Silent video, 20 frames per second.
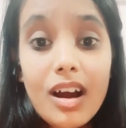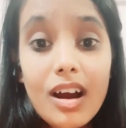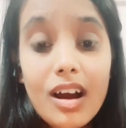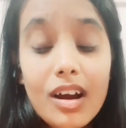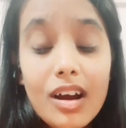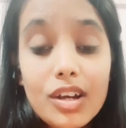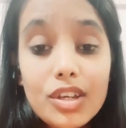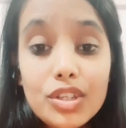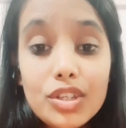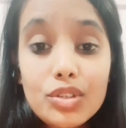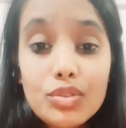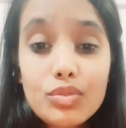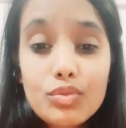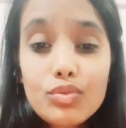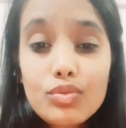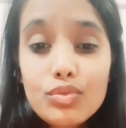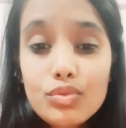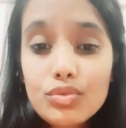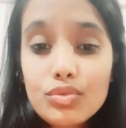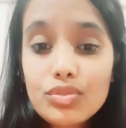a
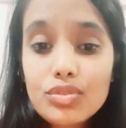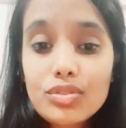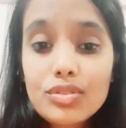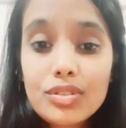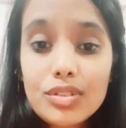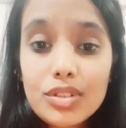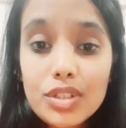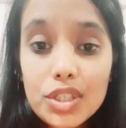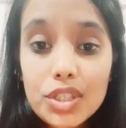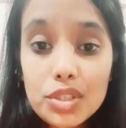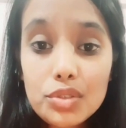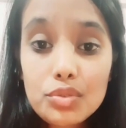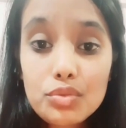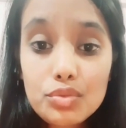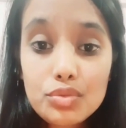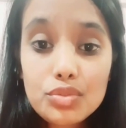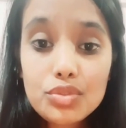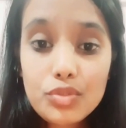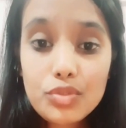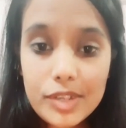huge
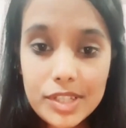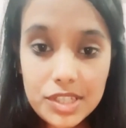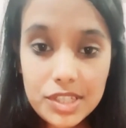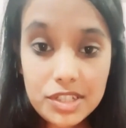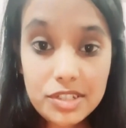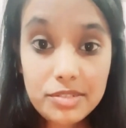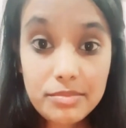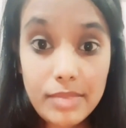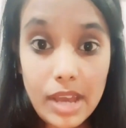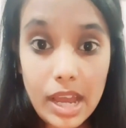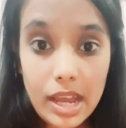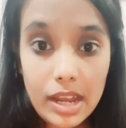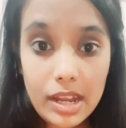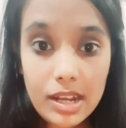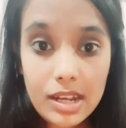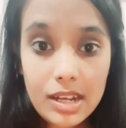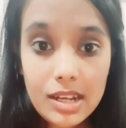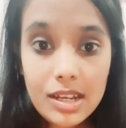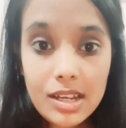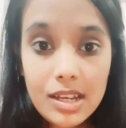question bank.
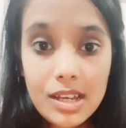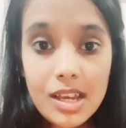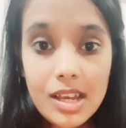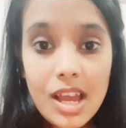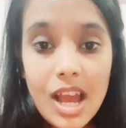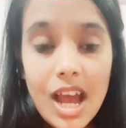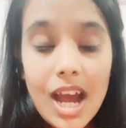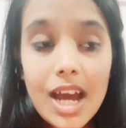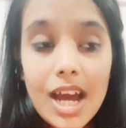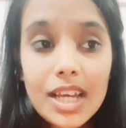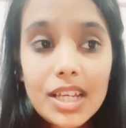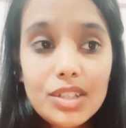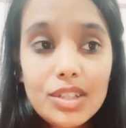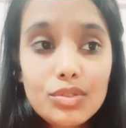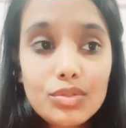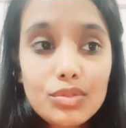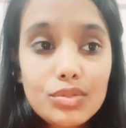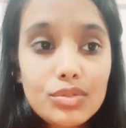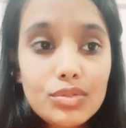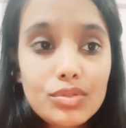I
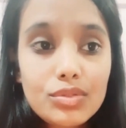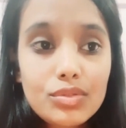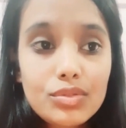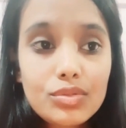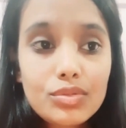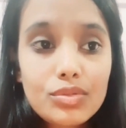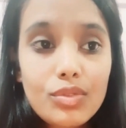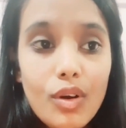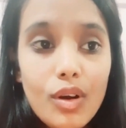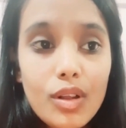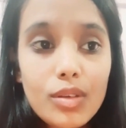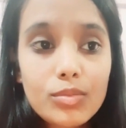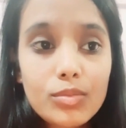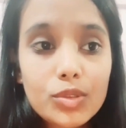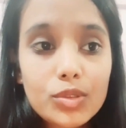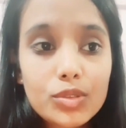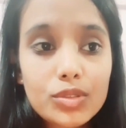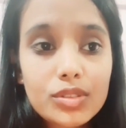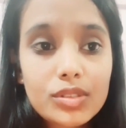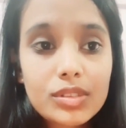used to
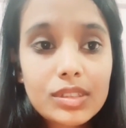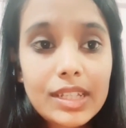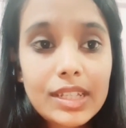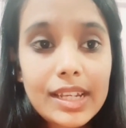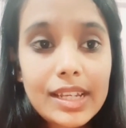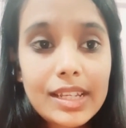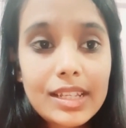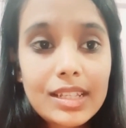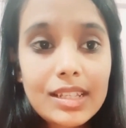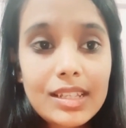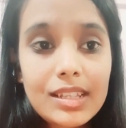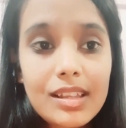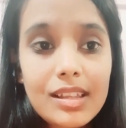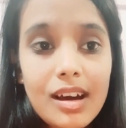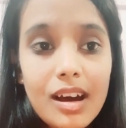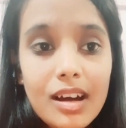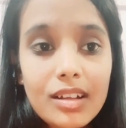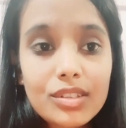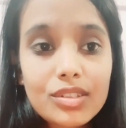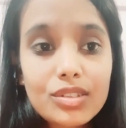almost get the
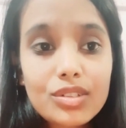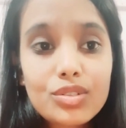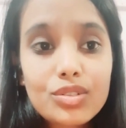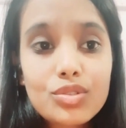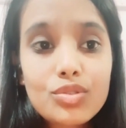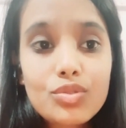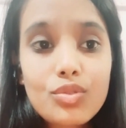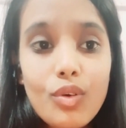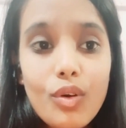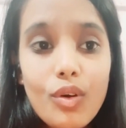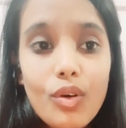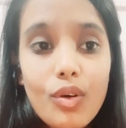answers to